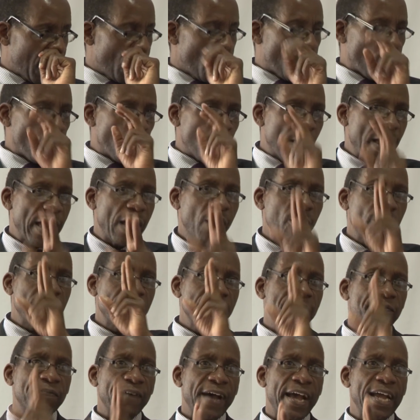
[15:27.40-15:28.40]
Where we
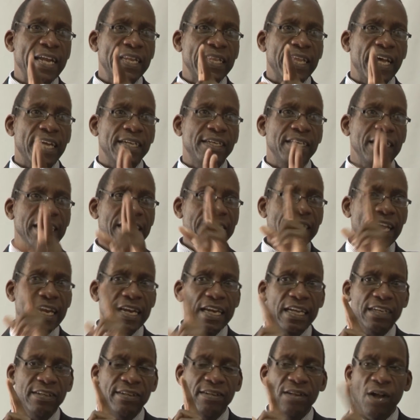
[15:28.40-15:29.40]
find that
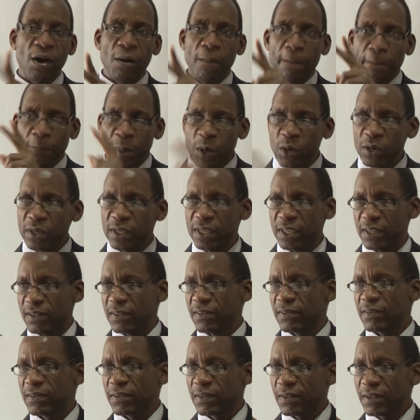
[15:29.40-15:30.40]
international
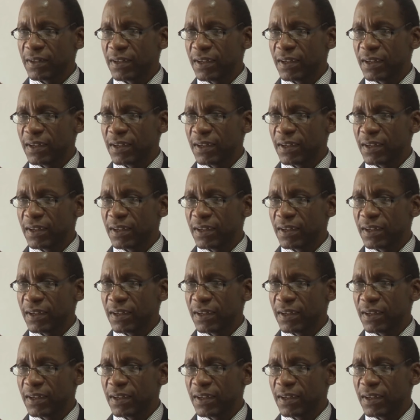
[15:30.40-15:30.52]
bodies